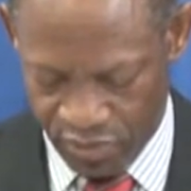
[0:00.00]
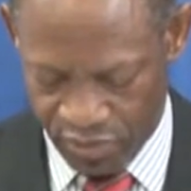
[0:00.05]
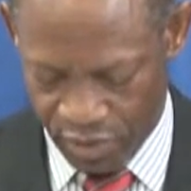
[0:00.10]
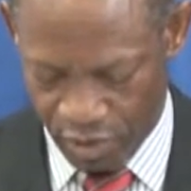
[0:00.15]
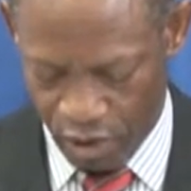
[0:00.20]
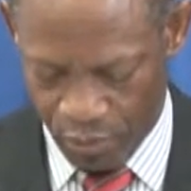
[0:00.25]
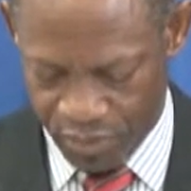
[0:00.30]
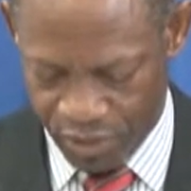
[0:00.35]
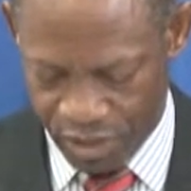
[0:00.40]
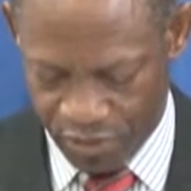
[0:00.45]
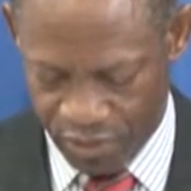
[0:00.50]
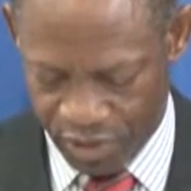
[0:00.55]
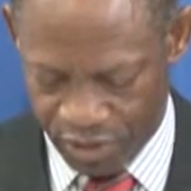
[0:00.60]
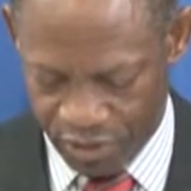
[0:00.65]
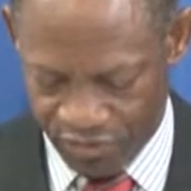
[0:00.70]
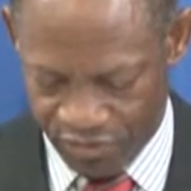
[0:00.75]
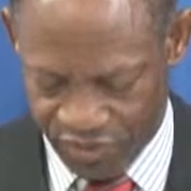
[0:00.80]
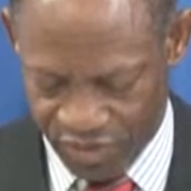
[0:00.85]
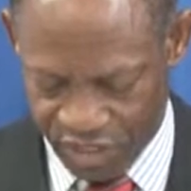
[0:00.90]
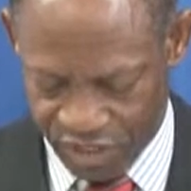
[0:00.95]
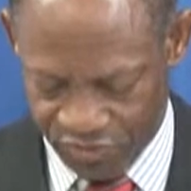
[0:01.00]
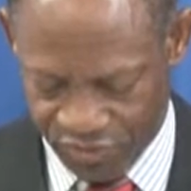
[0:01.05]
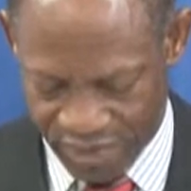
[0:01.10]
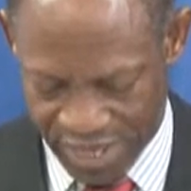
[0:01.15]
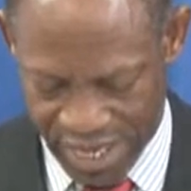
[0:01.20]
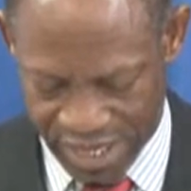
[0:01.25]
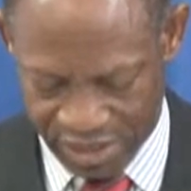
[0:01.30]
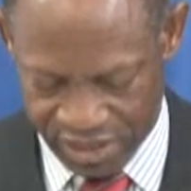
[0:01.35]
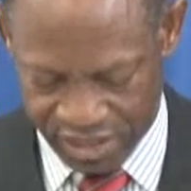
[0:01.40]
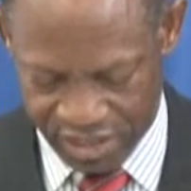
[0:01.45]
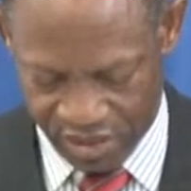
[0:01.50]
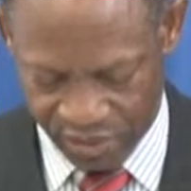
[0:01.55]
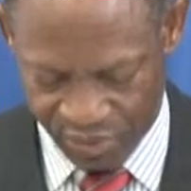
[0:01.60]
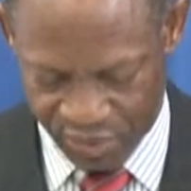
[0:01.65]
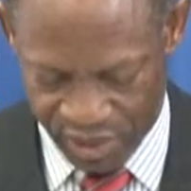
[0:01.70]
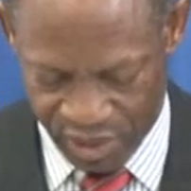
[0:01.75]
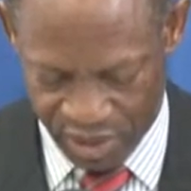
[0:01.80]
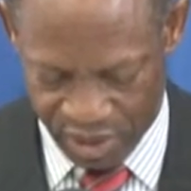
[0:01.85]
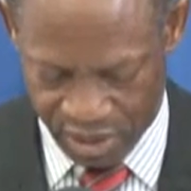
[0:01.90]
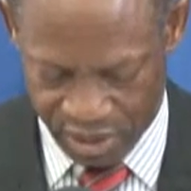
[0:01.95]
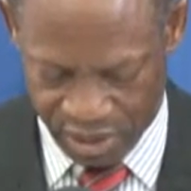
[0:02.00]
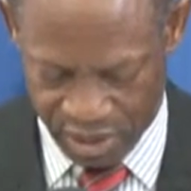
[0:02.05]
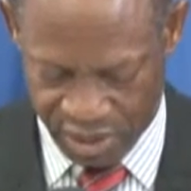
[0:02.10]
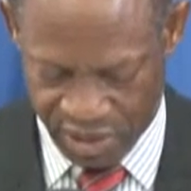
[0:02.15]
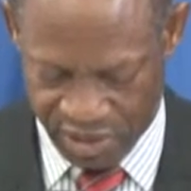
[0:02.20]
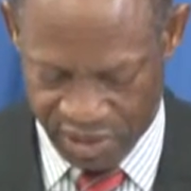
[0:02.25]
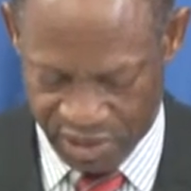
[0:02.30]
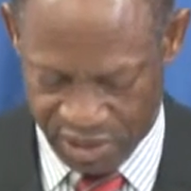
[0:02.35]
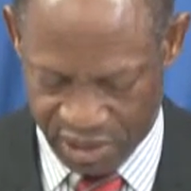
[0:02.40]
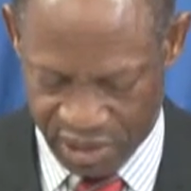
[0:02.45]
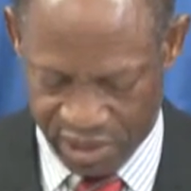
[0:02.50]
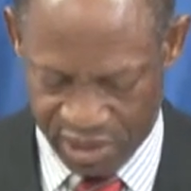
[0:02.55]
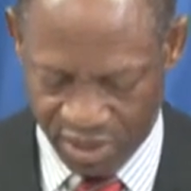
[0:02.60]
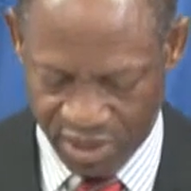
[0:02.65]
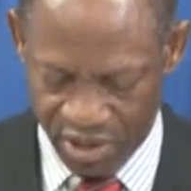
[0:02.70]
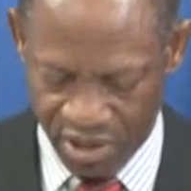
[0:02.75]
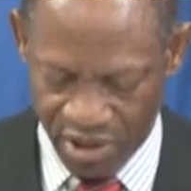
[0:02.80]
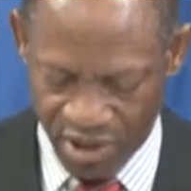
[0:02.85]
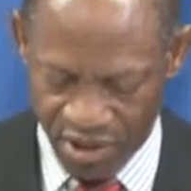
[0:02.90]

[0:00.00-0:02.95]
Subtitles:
the upper limit of this financing being EC